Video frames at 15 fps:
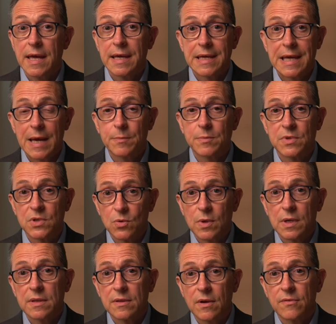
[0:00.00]
kept
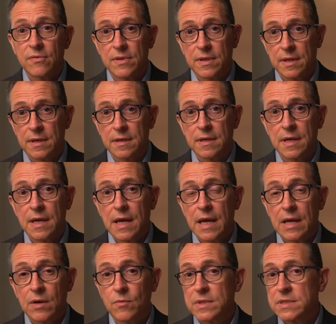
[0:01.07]
doing their thing
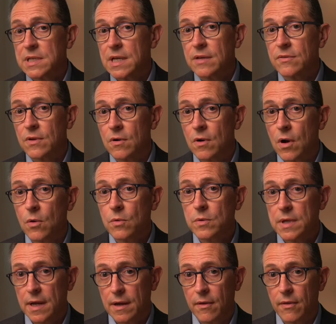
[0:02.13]
and risking their own
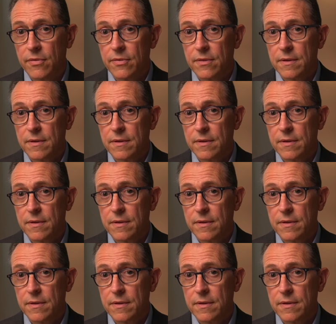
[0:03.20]
health